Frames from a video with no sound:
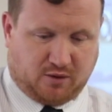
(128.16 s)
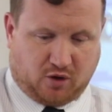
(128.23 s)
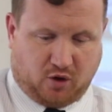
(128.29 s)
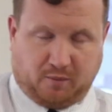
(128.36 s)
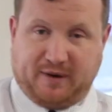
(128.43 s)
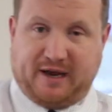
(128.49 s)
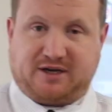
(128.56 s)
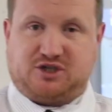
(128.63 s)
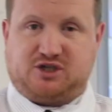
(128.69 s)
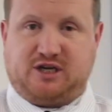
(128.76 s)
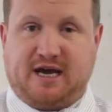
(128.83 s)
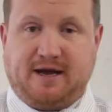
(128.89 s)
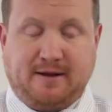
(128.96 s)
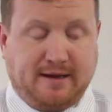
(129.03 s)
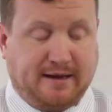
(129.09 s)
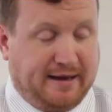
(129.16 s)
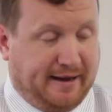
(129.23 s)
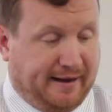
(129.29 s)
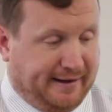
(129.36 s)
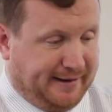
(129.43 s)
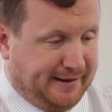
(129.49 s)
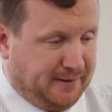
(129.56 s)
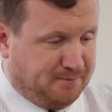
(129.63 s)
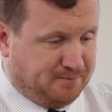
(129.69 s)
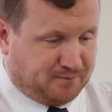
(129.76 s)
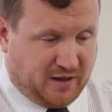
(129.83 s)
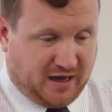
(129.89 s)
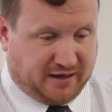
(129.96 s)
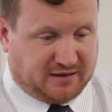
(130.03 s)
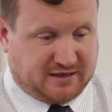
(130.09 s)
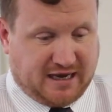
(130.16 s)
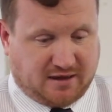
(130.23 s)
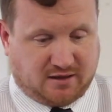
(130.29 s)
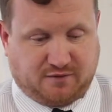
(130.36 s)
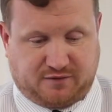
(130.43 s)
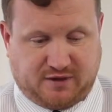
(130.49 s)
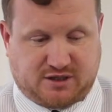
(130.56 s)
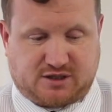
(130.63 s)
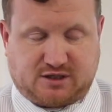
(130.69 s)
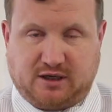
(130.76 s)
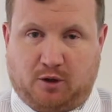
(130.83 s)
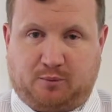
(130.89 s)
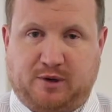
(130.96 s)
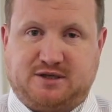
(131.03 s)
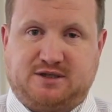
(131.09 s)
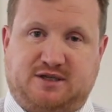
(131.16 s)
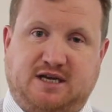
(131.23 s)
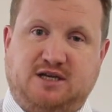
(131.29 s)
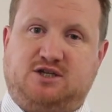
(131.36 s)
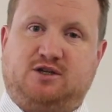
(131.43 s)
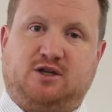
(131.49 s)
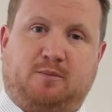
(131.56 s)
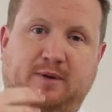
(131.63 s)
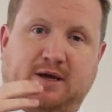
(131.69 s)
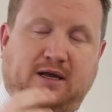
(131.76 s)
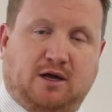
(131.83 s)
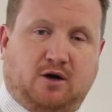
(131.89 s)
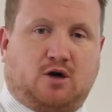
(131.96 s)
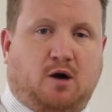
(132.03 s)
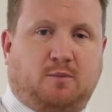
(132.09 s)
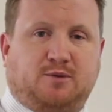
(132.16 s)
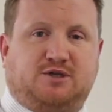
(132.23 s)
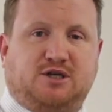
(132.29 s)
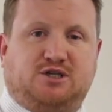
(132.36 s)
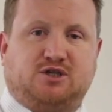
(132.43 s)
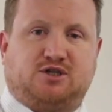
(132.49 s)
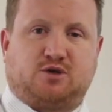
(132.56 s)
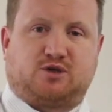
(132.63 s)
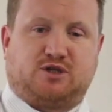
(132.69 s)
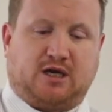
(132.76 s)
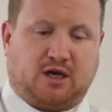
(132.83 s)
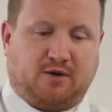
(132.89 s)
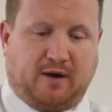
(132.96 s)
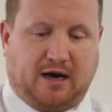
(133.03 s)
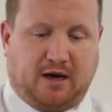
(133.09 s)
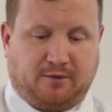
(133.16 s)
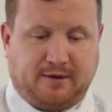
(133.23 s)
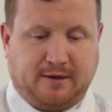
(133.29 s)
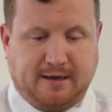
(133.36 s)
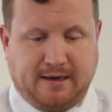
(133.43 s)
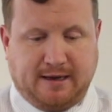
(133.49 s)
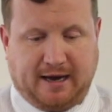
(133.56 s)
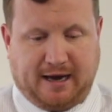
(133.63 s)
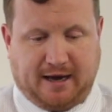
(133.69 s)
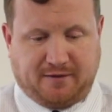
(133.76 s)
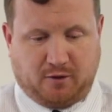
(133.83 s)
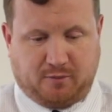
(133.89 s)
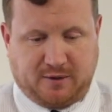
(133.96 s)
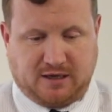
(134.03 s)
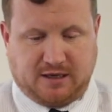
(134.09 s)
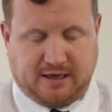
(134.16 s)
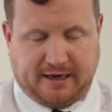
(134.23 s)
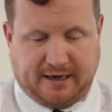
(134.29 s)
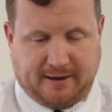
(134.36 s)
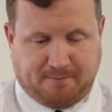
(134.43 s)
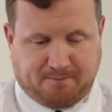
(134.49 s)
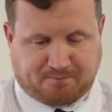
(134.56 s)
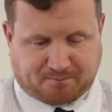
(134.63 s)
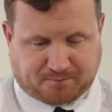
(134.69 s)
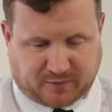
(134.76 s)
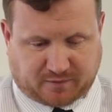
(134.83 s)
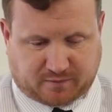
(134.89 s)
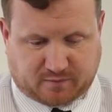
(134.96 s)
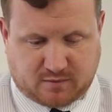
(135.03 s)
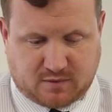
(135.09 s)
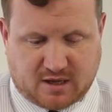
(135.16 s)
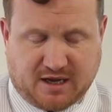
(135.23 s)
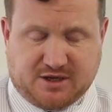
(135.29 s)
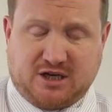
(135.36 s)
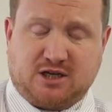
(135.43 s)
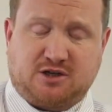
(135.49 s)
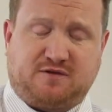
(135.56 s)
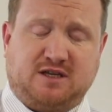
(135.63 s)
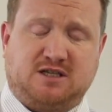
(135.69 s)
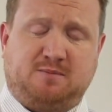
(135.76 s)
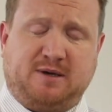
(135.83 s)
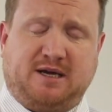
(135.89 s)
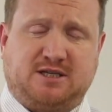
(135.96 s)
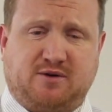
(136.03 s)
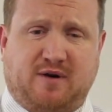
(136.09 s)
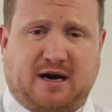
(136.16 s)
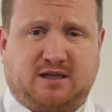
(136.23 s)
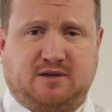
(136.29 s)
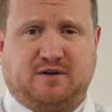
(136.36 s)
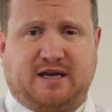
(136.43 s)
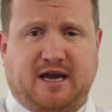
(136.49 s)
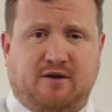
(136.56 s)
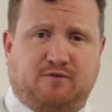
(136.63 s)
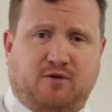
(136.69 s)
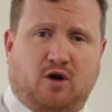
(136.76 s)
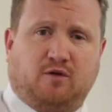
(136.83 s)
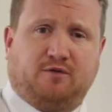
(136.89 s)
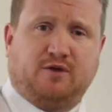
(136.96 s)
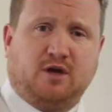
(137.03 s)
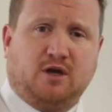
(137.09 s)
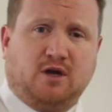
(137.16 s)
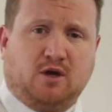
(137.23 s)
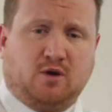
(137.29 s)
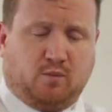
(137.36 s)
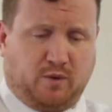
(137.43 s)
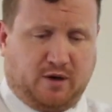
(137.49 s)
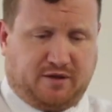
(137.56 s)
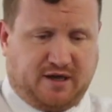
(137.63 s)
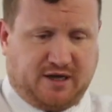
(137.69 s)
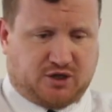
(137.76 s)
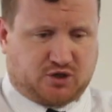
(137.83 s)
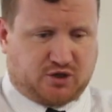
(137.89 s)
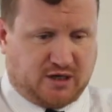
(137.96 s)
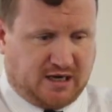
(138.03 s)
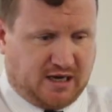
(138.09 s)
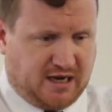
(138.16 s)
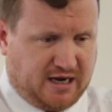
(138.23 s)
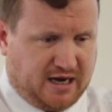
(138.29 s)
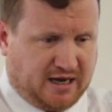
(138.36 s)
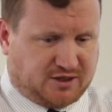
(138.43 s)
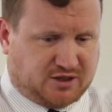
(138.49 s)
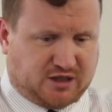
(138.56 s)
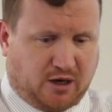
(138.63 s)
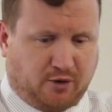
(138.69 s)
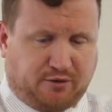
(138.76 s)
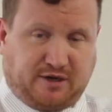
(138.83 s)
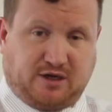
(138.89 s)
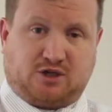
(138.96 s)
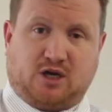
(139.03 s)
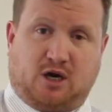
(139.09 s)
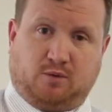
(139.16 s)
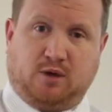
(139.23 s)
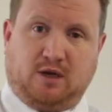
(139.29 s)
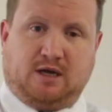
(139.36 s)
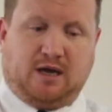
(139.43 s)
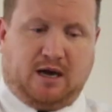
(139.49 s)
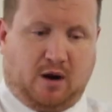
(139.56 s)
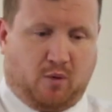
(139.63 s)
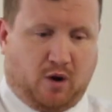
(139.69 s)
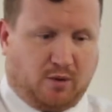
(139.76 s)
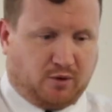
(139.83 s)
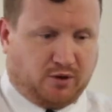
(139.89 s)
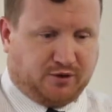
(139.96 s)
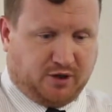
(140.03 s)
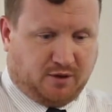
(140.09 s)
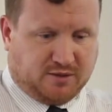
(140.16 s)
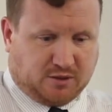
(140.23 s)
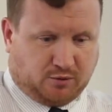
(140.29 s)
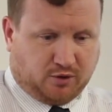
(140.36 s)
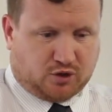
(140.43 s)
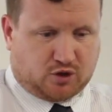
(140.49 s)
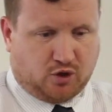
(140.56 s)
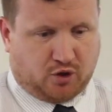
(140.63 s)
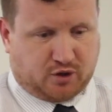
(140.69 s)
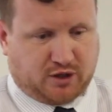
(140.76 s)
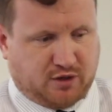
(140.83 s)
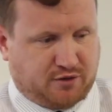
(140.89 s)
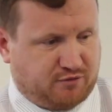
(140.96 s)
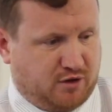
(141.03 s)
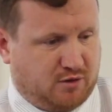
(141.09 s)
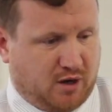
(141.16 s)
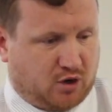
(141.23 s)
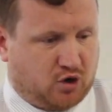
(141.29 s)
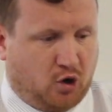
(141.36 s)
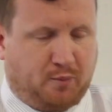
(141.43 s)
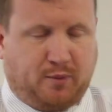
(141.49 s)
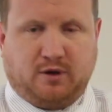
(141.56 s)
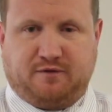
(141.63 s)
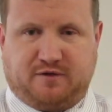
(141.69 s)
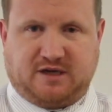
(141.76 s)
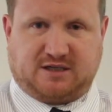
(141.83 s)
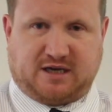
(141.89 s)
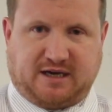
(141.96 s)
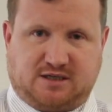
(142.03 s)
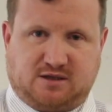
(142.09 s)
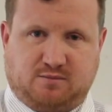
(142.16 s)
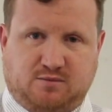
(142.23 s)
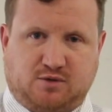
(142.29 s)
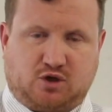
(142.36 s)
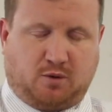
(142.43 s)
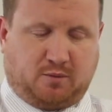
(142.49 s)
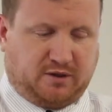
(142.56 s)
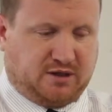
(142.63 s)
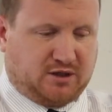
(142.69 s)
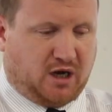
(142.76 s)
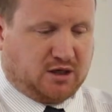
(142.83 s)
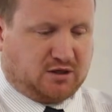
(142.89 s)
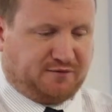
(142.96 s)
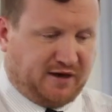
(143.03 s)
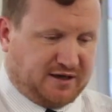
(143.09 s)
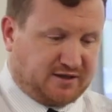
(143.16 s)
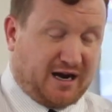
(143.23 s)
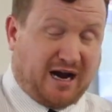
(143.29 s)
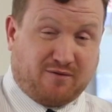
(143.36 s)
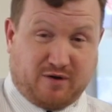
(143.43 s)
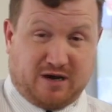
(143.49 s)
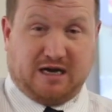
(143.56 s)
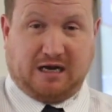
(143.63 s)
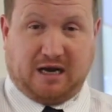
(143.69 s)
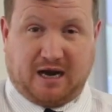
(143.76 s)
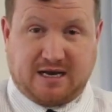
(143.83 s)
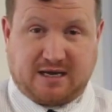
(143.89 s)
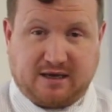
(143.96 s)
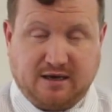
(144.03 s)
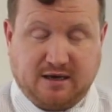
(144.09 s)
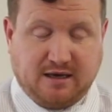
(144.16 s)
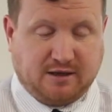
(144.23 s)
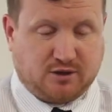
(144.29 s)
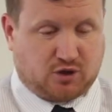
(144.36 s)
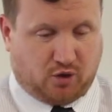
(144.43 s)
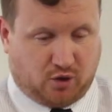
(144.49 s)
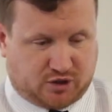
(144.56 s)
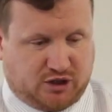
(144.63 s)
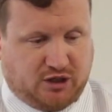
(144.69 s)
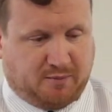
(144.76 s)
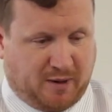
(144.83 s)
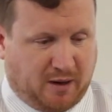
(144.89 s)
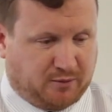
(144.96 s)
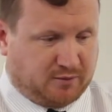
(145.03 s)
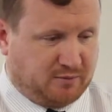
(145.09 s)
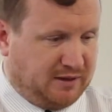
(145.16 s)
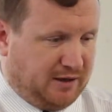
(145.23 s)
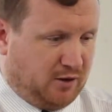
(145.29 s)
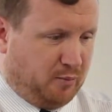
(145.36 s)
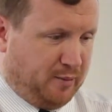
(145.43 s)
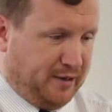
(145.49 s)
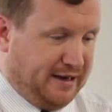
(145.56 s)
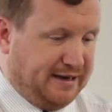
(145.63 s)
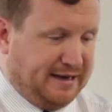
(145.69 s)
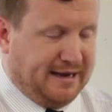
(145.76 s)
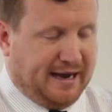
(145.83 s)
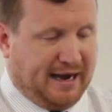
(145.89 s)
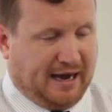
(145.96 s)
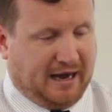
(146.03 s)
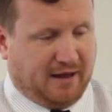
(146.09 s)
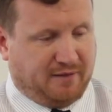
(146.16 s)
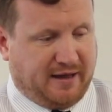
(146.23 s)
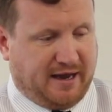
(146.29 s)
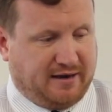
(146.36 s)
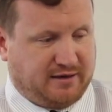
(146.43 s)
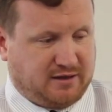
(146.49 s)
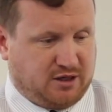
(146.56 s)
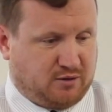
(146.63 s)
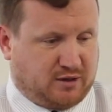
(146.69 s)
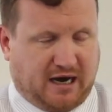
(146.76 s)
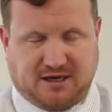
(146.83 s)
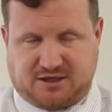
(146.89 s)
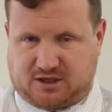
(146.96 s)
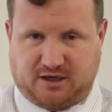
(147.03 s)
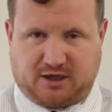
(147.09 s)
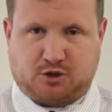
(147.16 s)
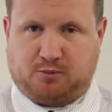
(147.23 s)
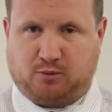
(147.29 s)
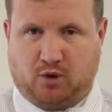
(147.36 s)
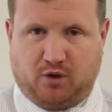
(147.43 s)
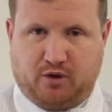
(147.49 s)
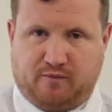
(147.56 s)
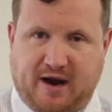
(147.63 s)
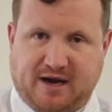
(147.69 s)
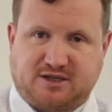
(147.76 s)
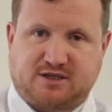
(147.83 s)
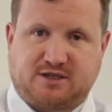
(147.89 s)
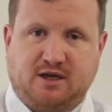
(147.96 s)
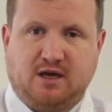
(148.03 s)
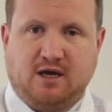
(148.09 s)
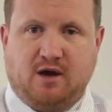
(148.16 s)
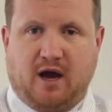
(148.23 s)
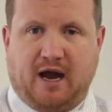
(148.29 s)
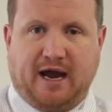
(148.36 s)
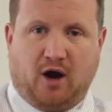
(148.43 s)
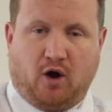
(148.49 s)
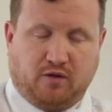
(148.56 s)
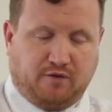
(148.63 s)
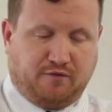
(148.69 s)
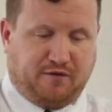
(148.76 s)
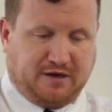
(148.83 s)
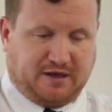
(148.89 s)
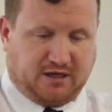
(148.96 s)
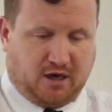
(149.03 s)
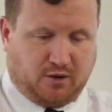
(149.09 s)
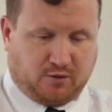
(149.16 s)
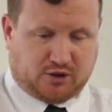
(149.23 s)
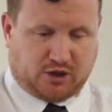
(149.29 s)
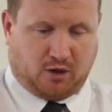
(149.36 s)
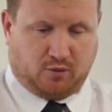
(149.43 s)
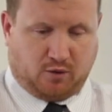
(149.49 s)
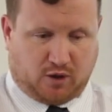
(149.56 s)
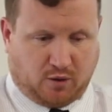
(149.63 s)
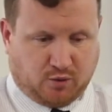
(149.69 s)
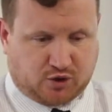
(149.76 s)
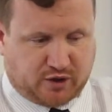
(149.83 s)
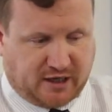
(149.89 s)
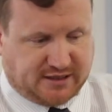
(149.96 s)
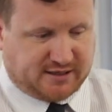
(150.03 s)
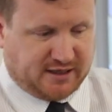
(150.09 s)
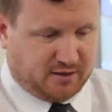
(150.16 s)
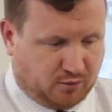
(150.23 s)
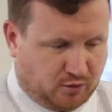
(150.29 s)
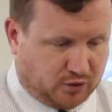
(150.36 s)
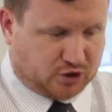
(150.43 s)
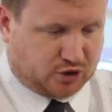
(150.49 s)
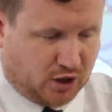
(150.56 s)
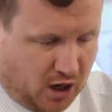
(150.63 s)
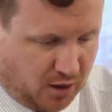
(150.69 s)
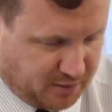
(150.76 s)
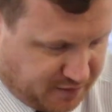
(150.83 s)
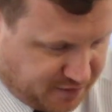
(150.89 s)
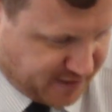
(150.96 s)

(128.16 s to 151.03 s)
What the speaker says: come next year. And at the end of this little presentation, there'll be a little competition, so stick around, and there'll be a chance for you to be interactive and get involved with history here at Southie. So what I'm going to do is I'm going to talk you through a couple of these items, a couple of these artifacts that I really like, talk to you about them a little bit, and then you guys can explore the rest on the video. So we'll go straight in. I'm going to start with